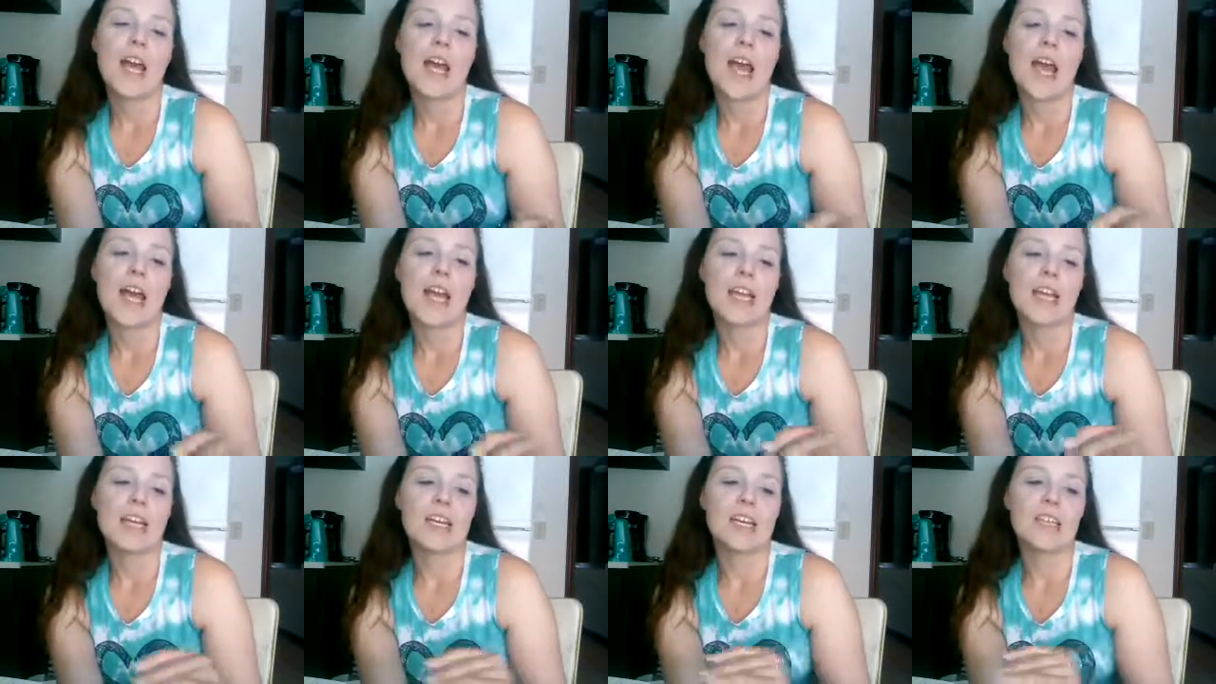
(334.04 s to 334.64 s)

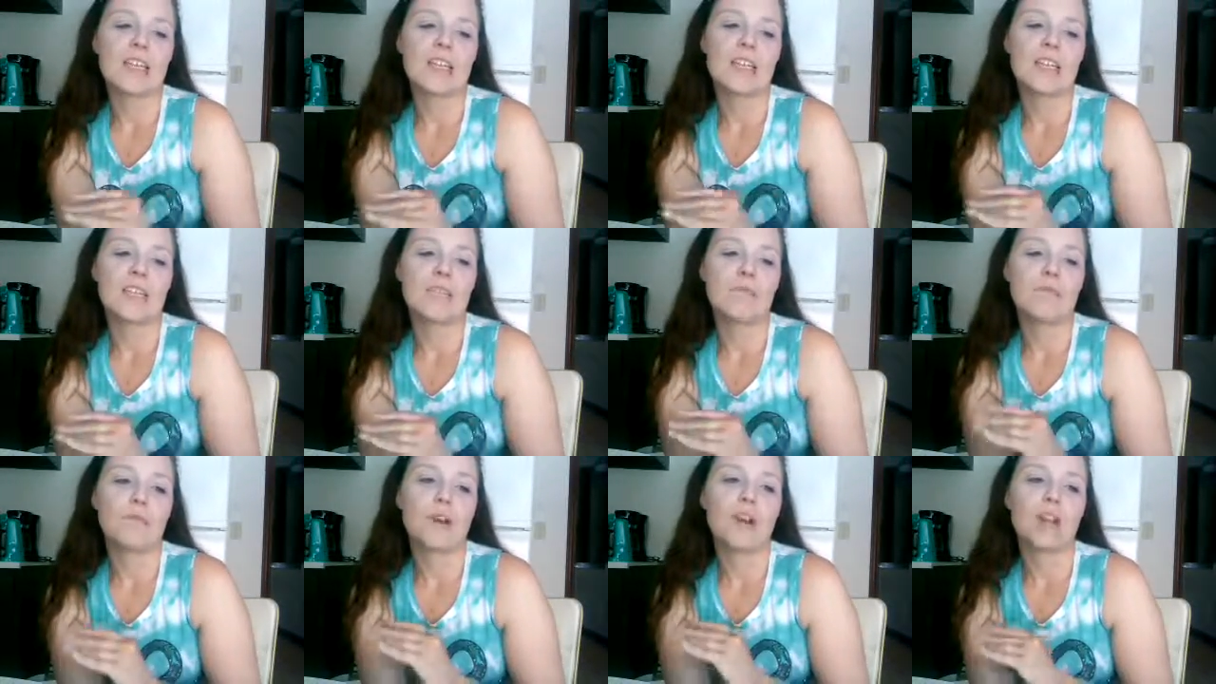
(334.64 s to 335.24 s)
and
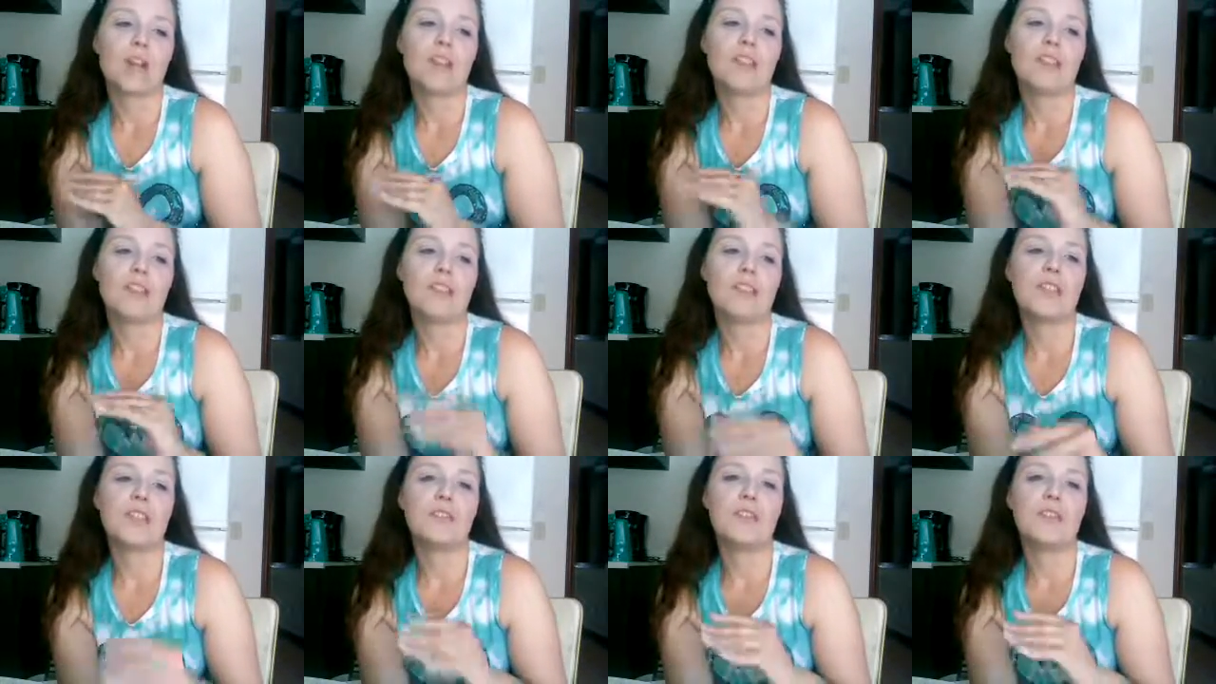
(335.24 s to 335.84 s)
probably
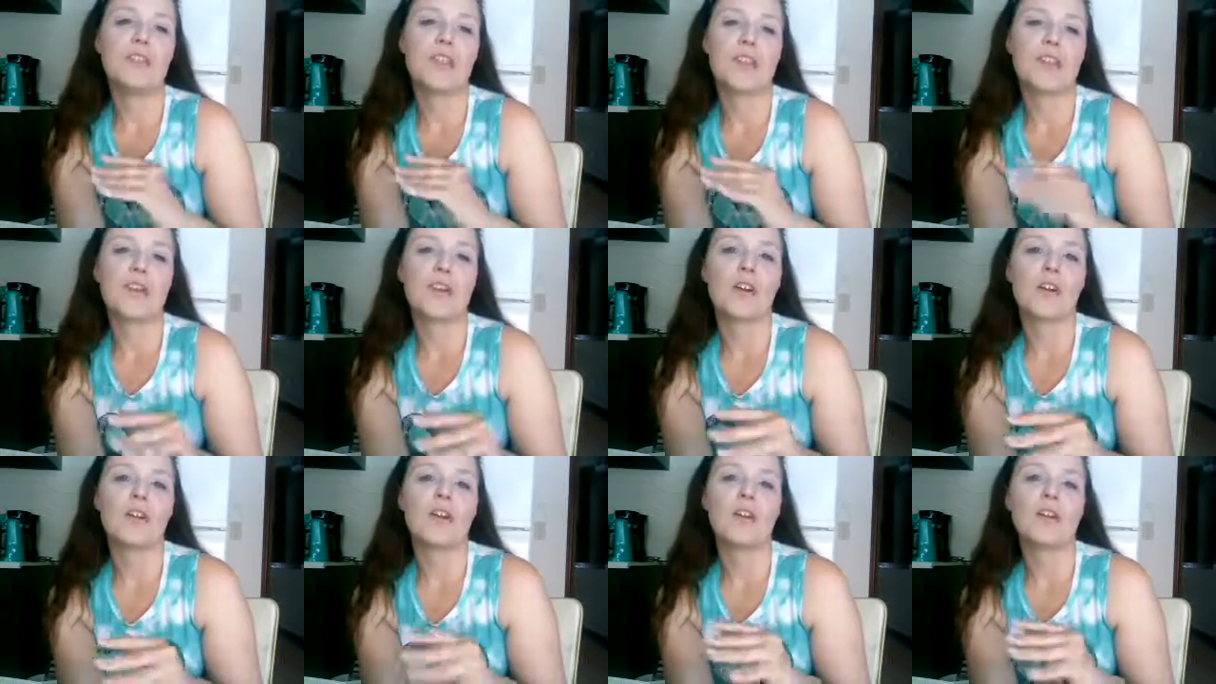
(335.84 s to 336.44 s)
do
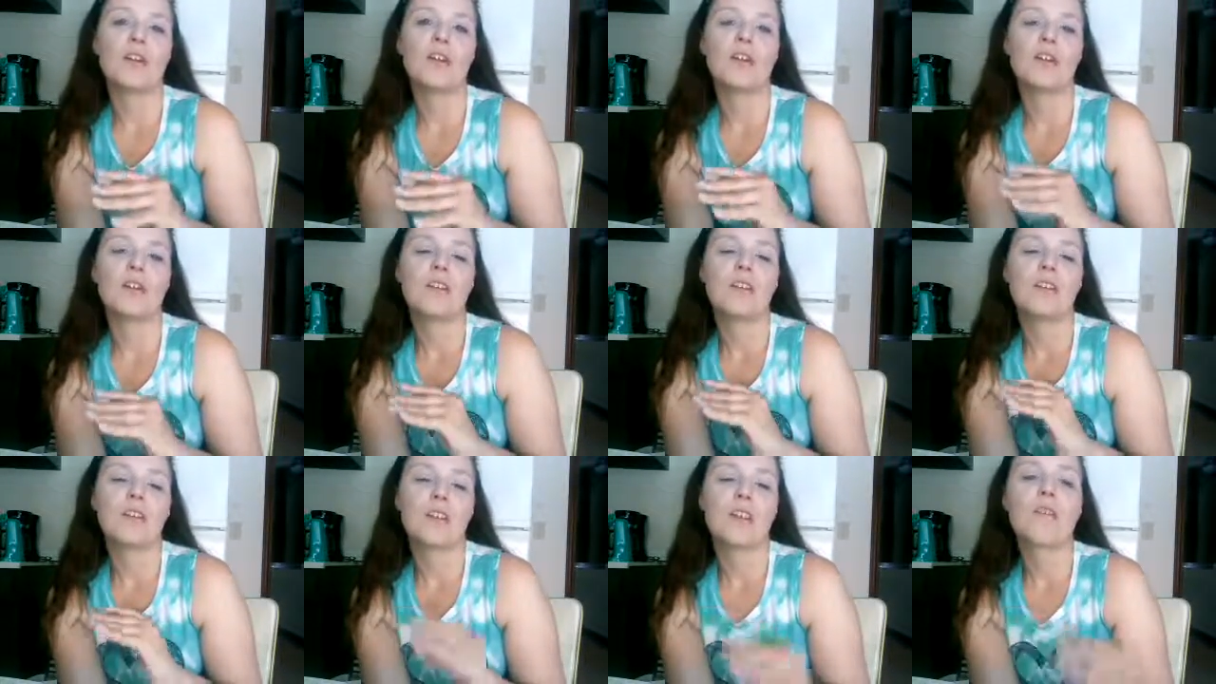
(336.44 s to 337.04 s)
another
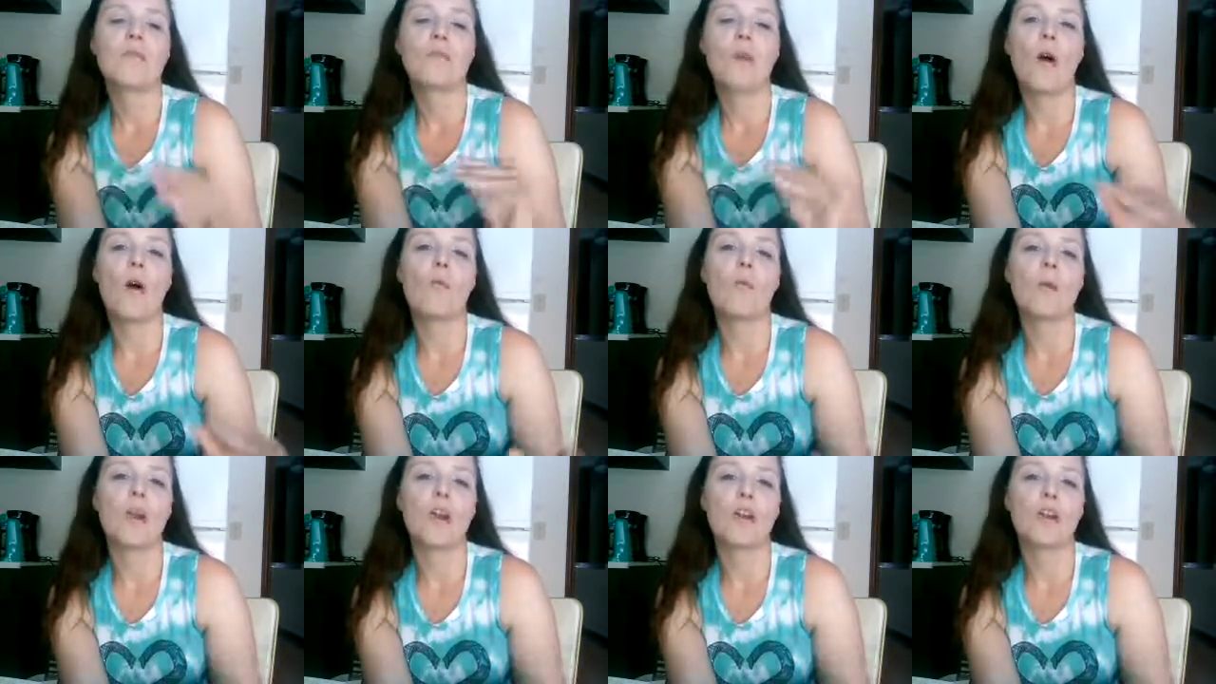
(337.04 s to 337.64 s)
small
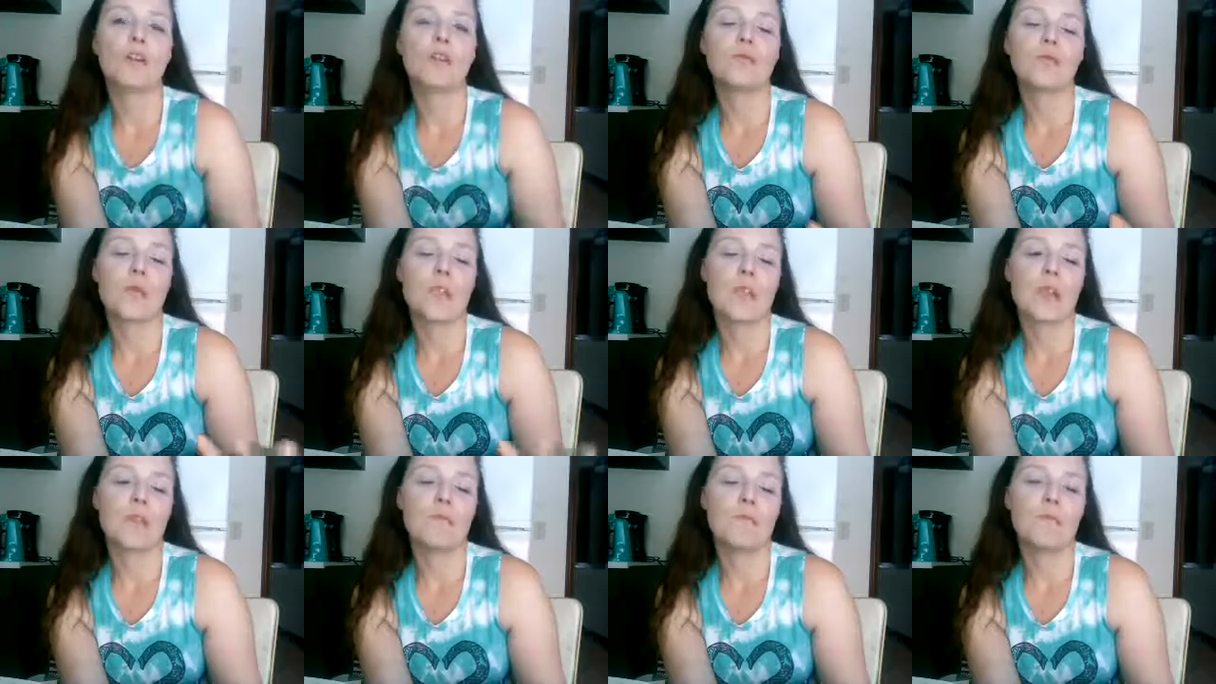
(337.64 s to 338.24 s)
purge
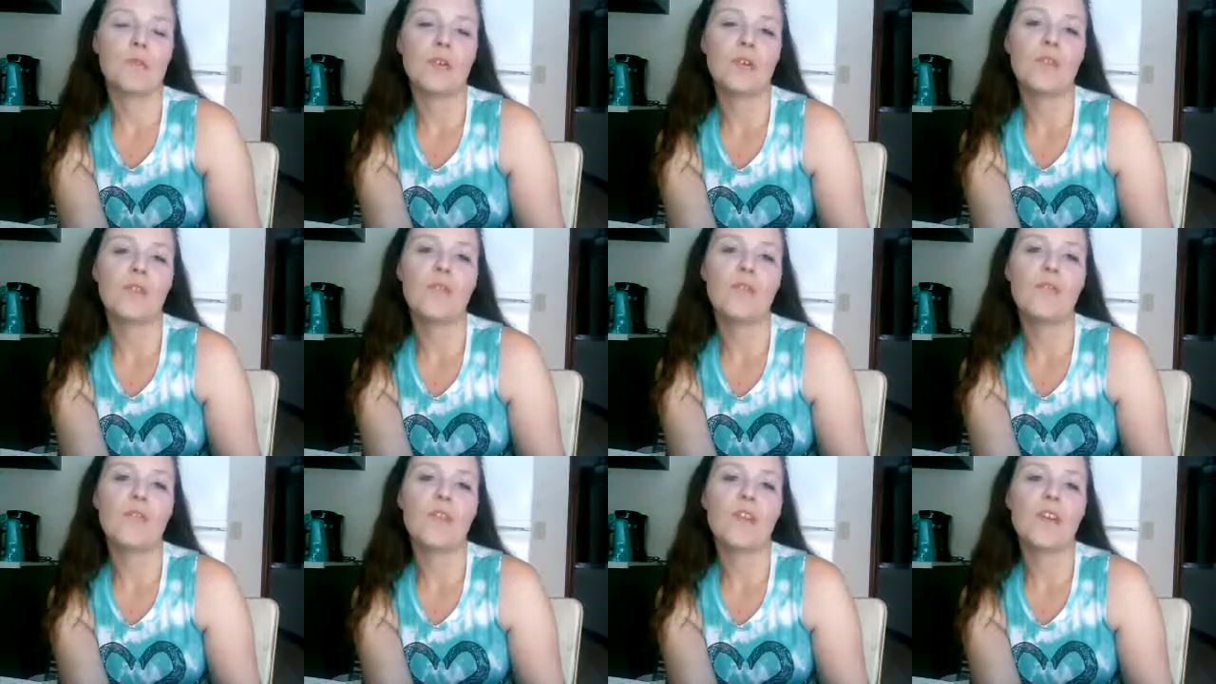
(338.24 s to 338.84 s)
once I
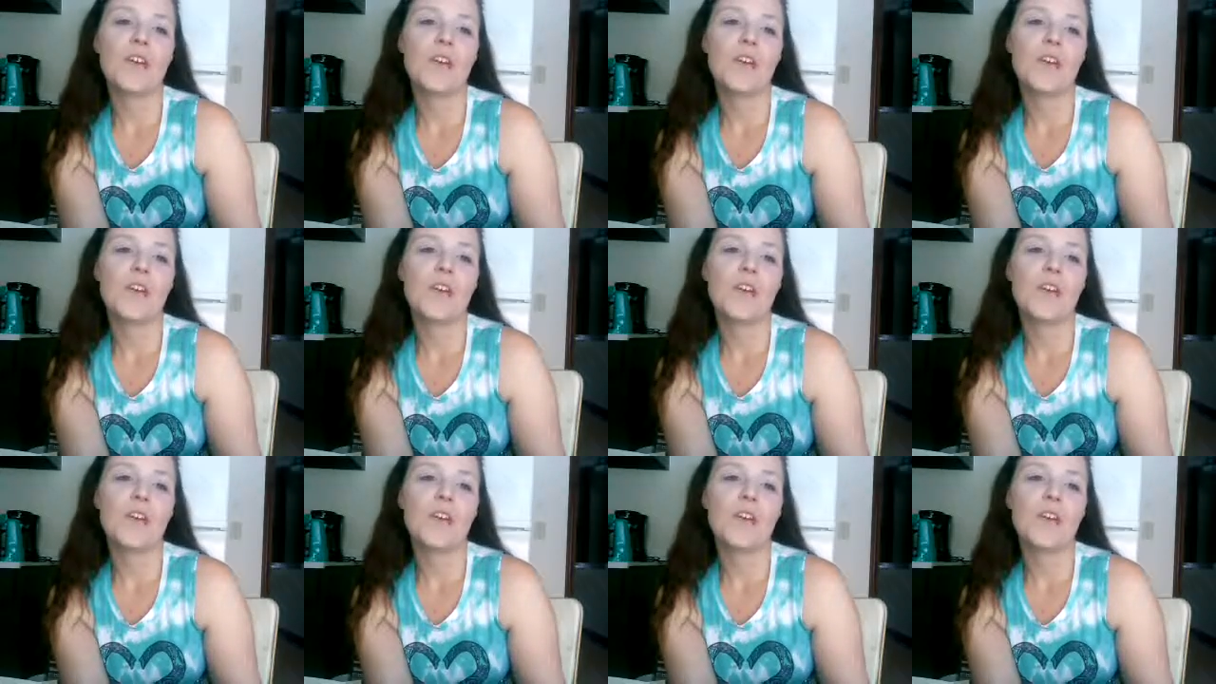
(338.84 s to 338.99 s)
move.